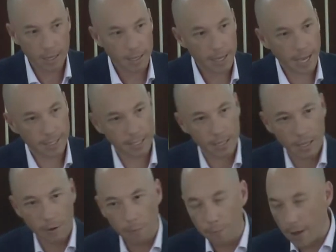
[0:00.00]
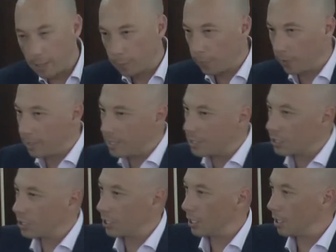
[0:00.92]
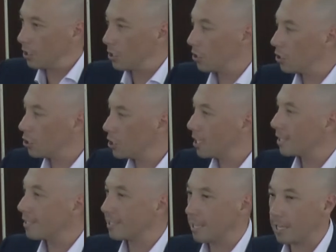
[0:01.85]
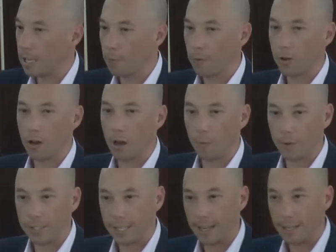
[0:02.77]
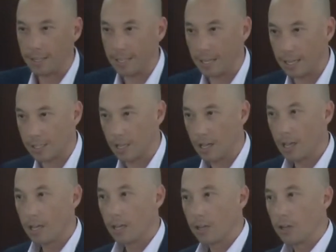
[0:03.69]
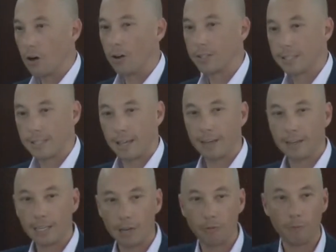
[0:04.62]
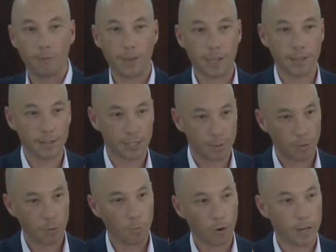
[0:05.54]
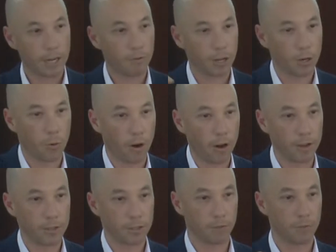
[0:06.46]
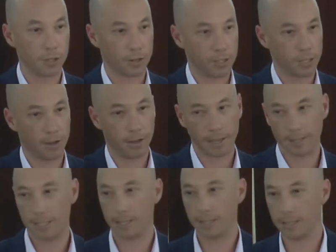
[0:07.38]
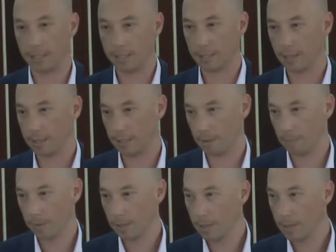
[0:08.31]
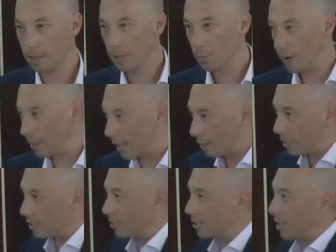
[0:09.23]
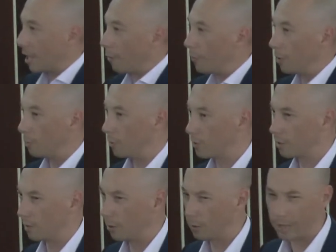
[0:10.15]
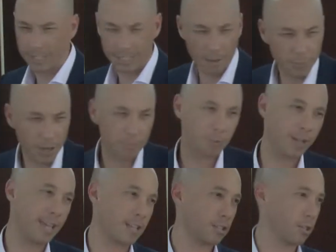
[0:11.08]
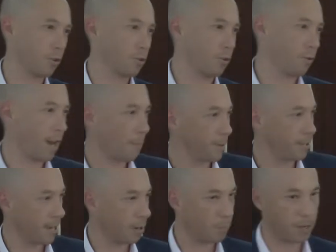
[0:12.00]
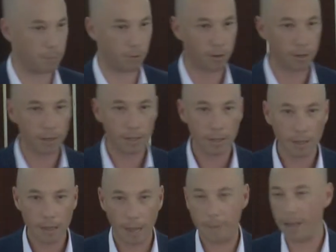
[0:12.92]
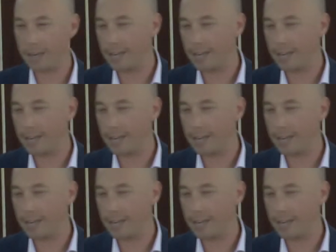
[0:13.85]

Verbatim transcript: Yet, faithfully searching and seeking for God for 10 years, God suddenly reveals what He requires of Josiah 10 years later when they discover the books of the law. And sometimes we get so caught up as young people about